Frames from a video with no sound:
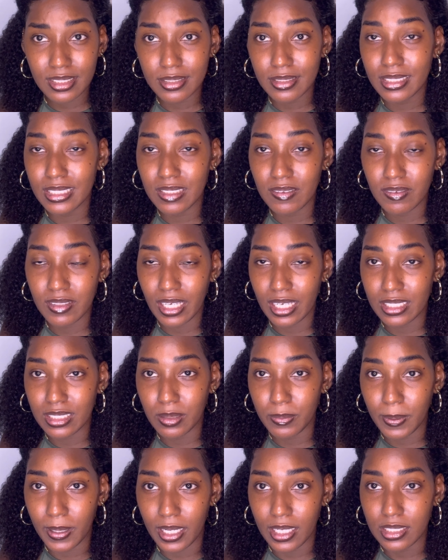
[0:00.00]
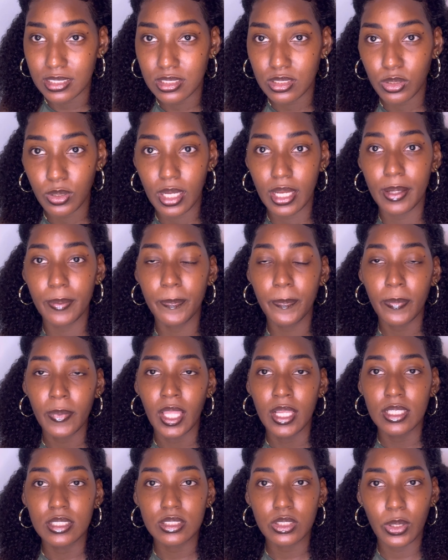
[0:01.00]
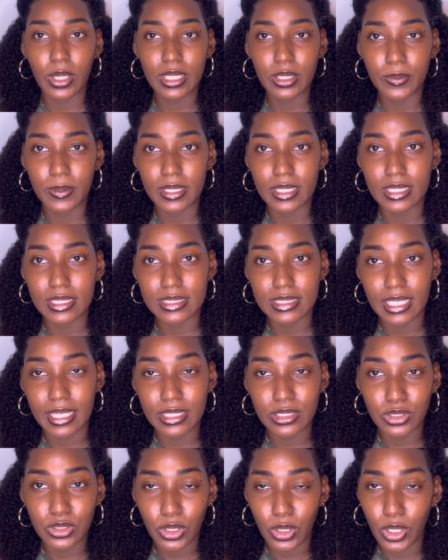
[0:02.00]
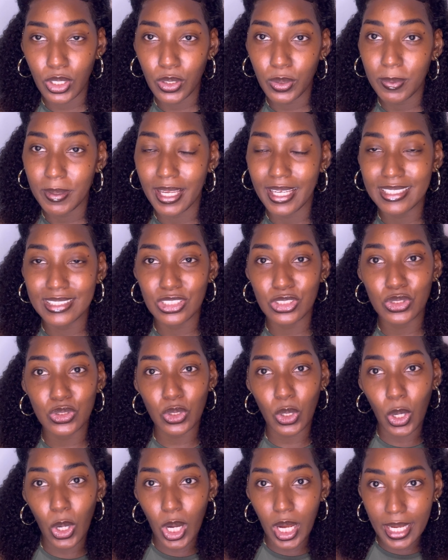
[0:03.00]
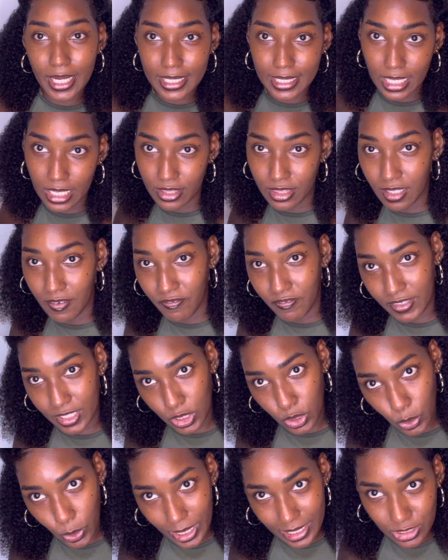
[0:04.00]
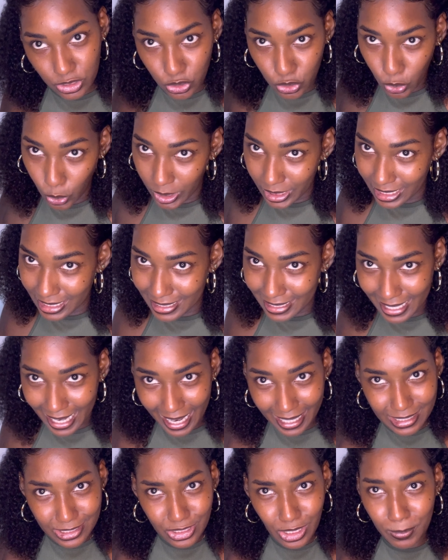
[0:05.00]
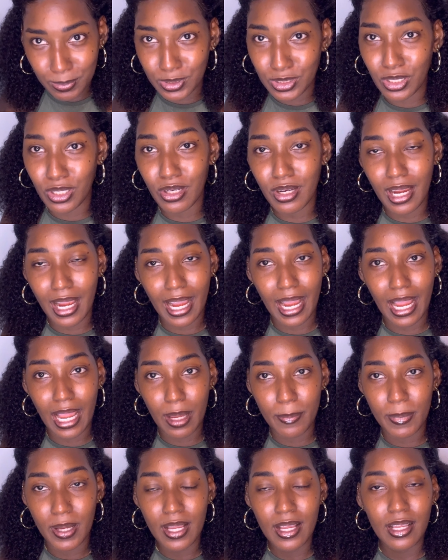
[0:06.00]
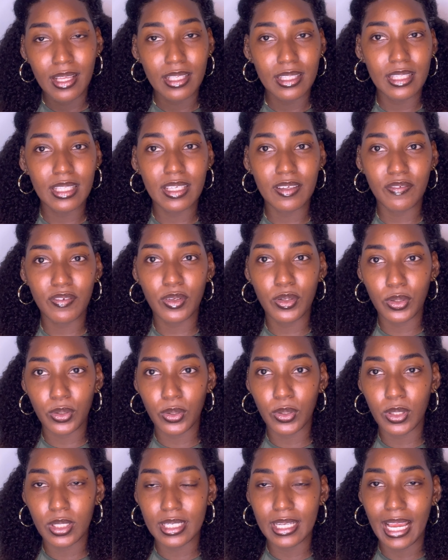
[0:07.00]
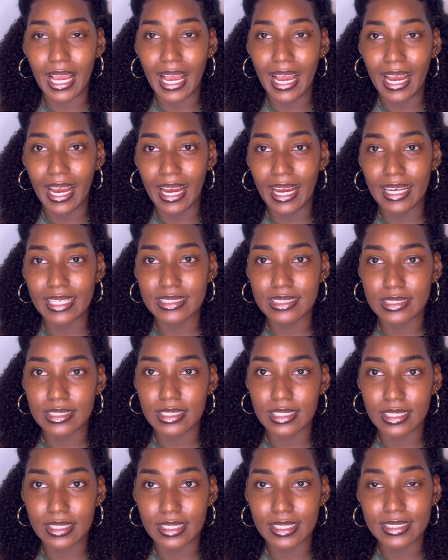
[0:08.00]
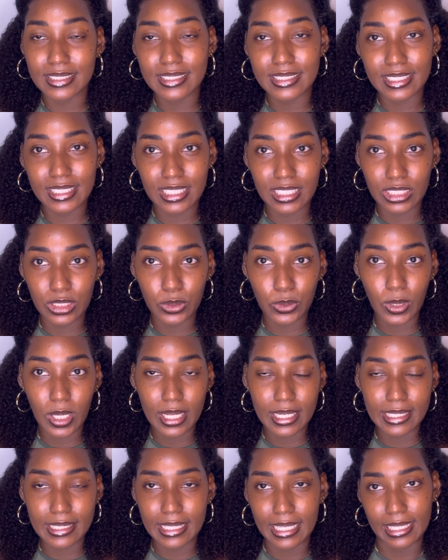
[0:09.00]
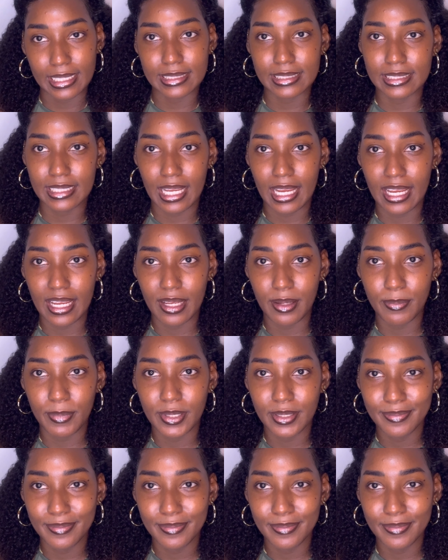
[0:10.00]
leave that in the past, okay? So anyways, enjoy. Hope you enjoyed the video. Enjoy your night. Subscribe, live good, and see you next time.